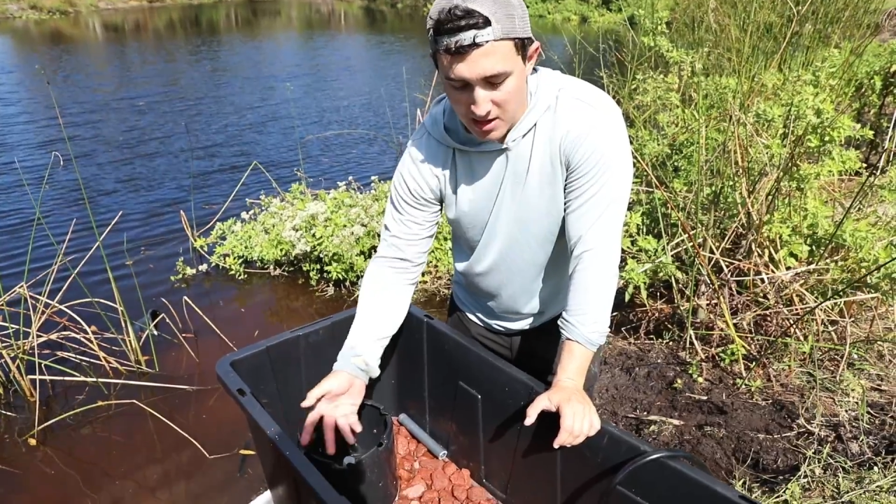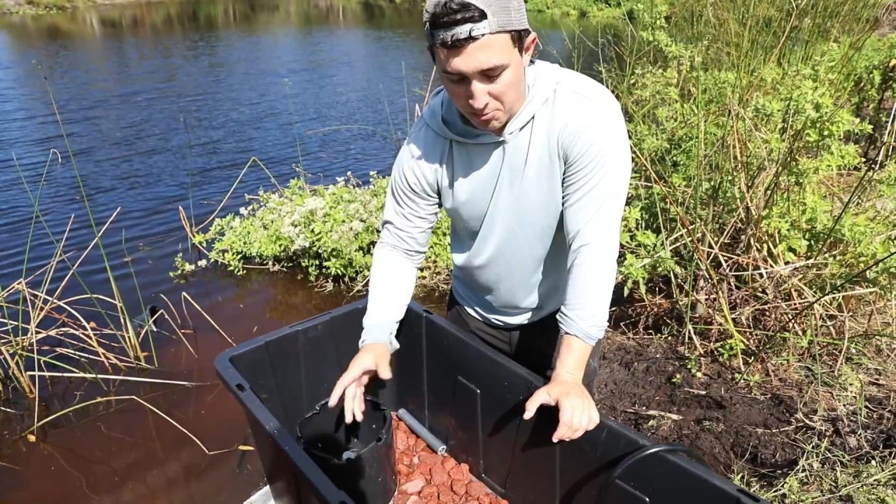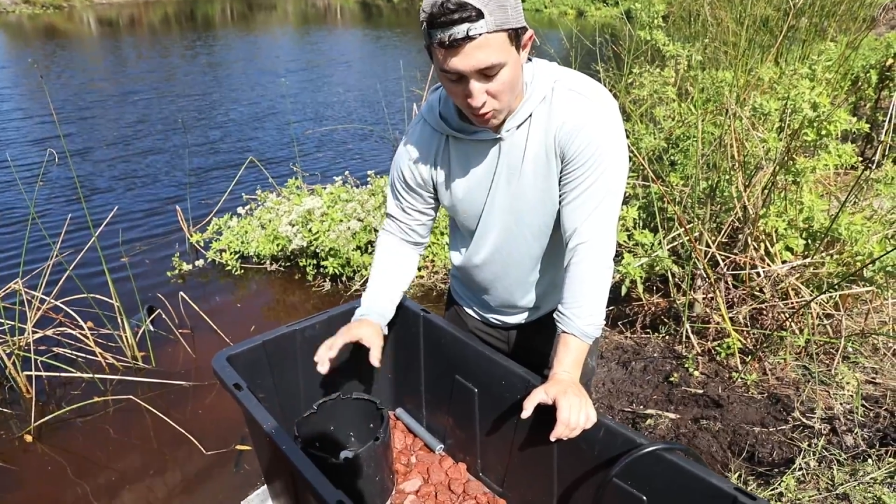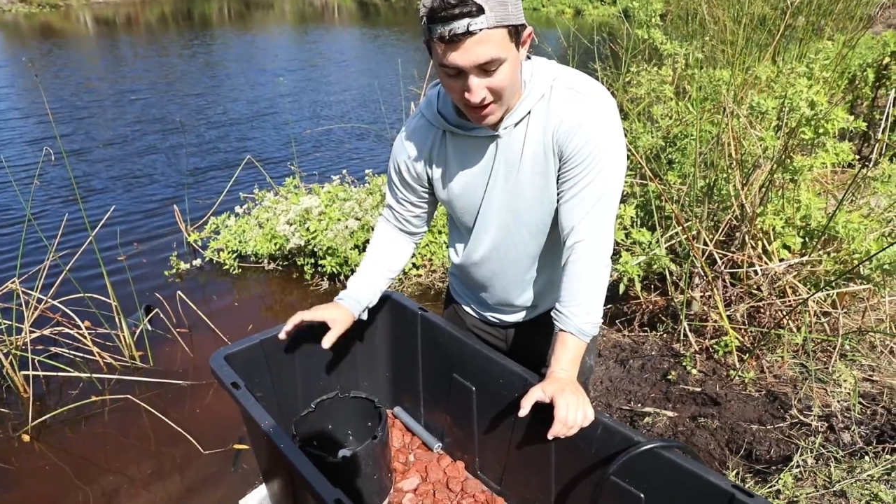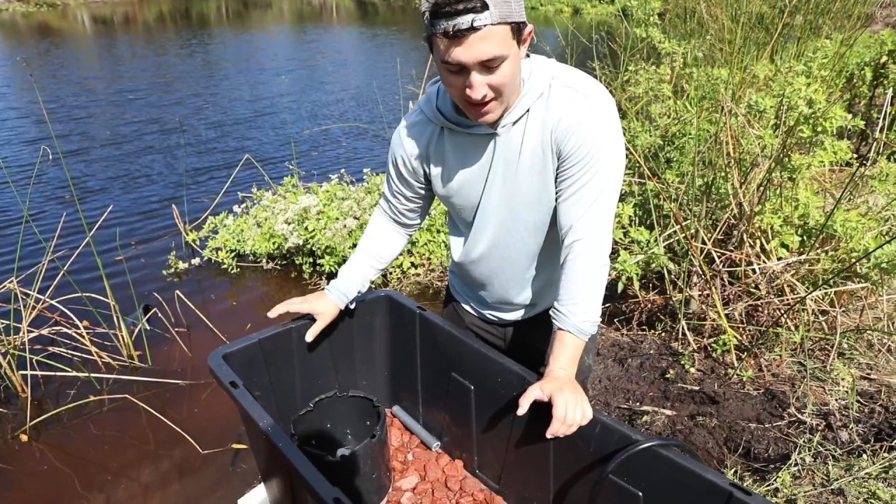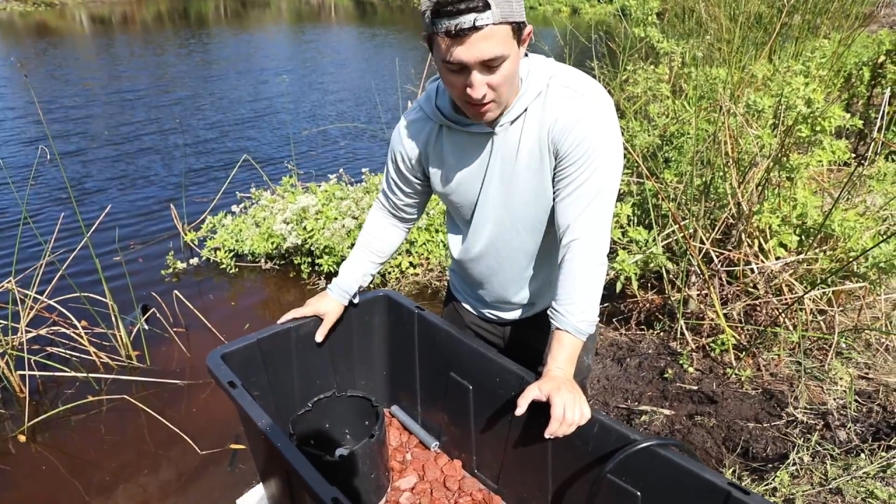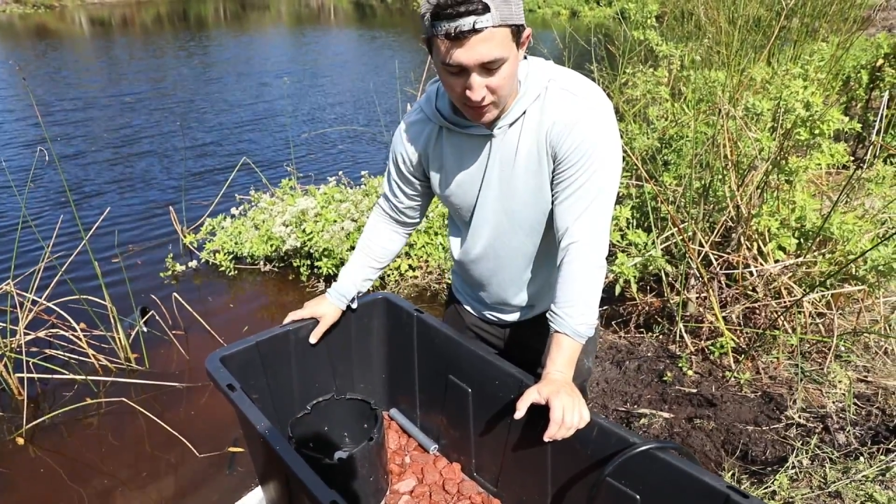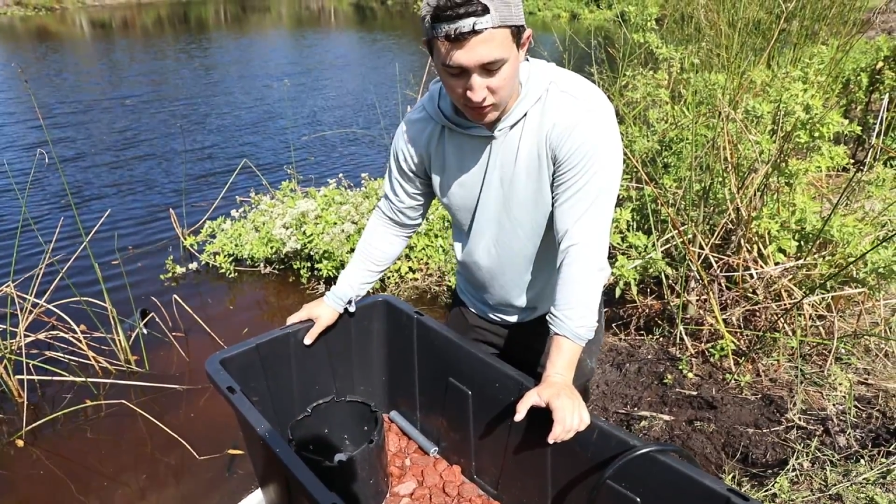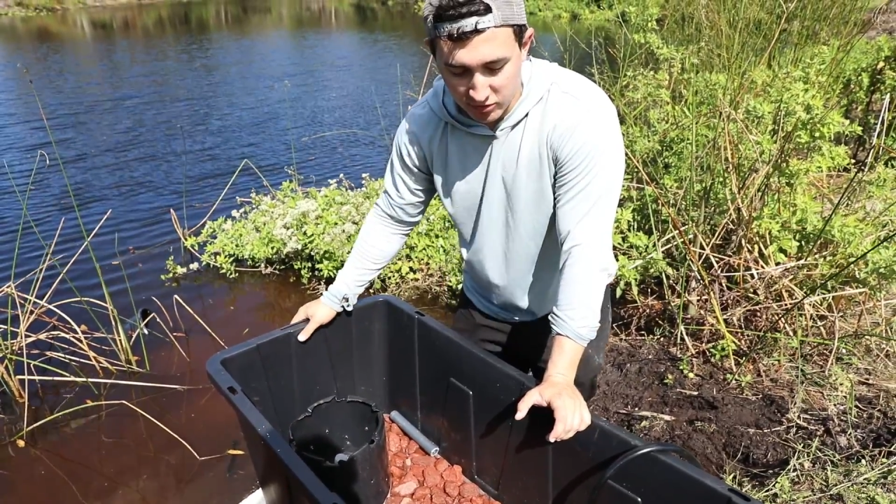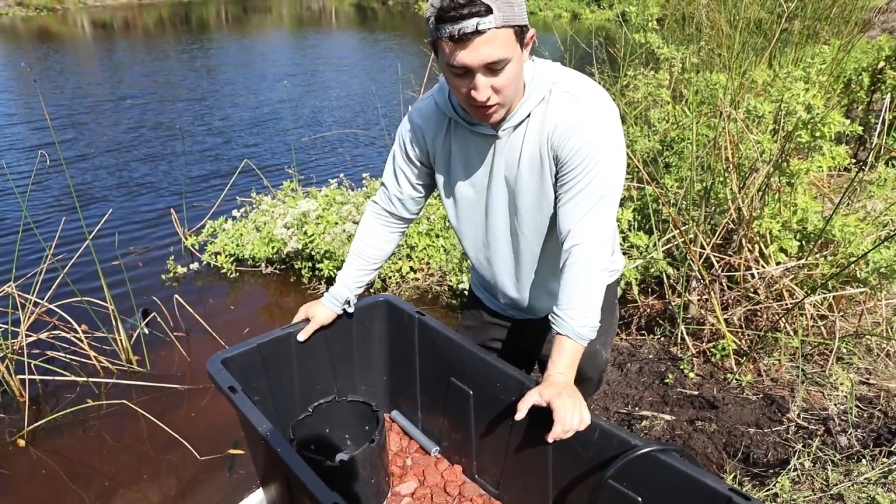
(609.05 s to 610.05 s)
But right now
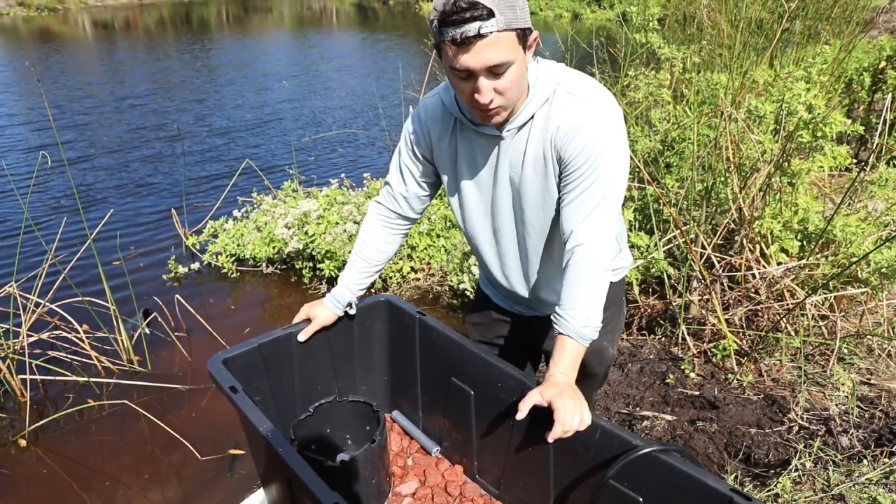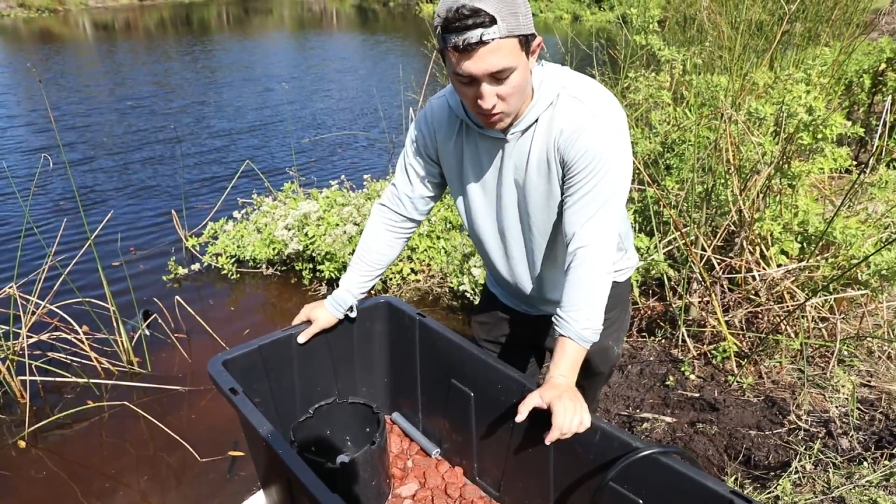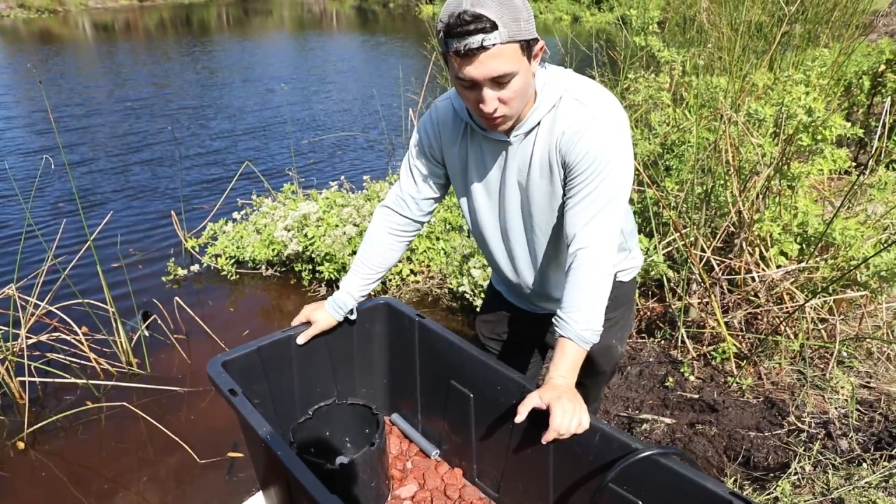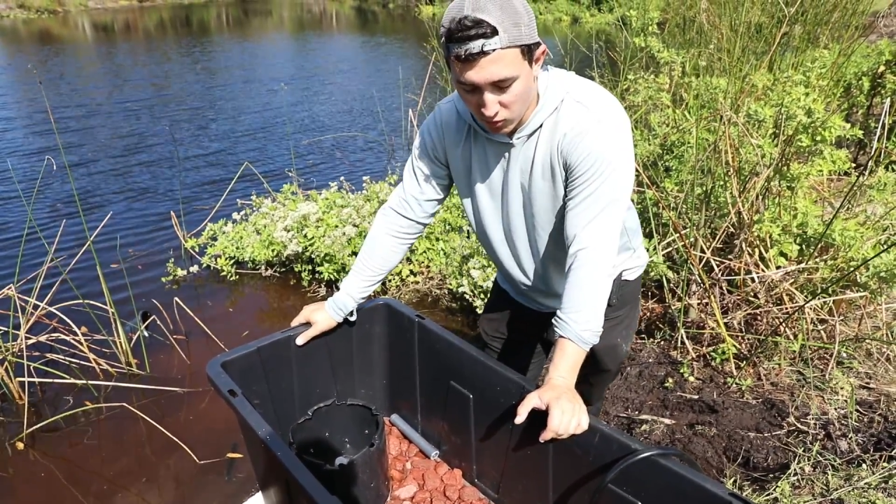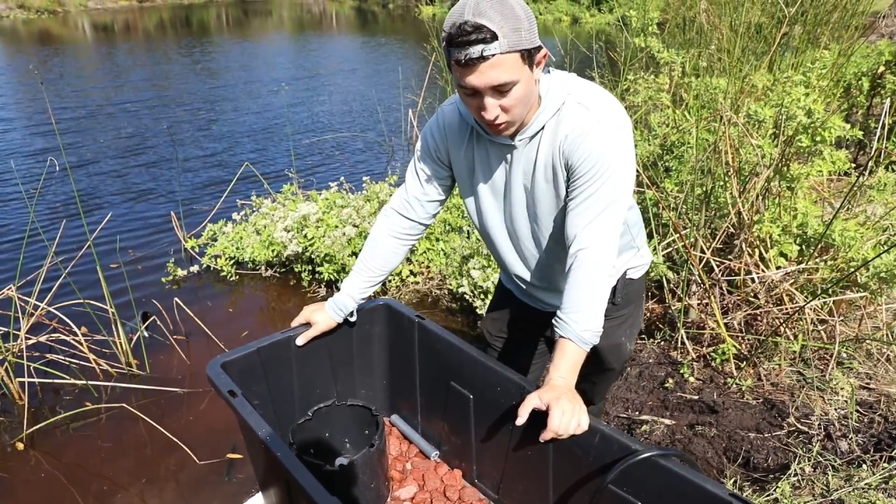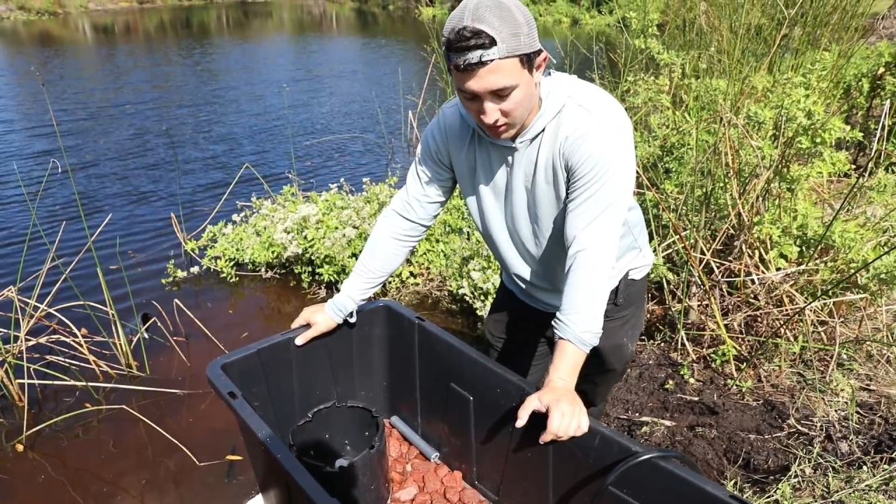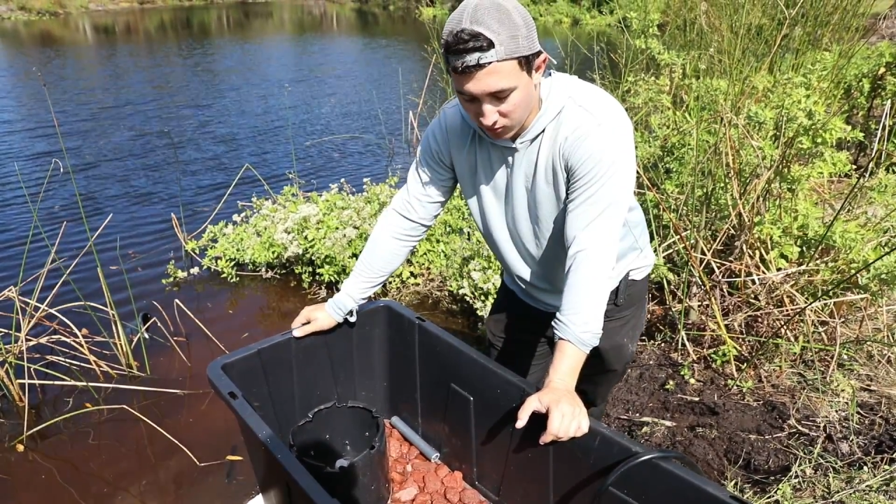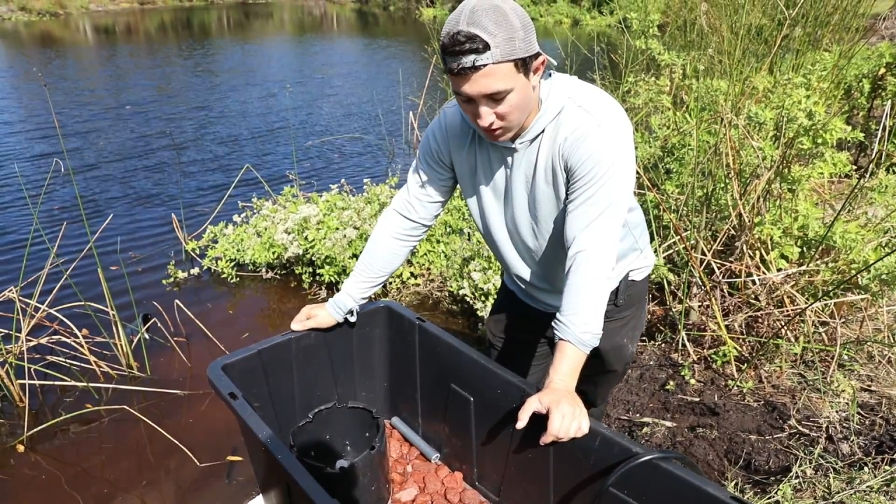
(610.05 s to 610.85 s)
this is just what we're working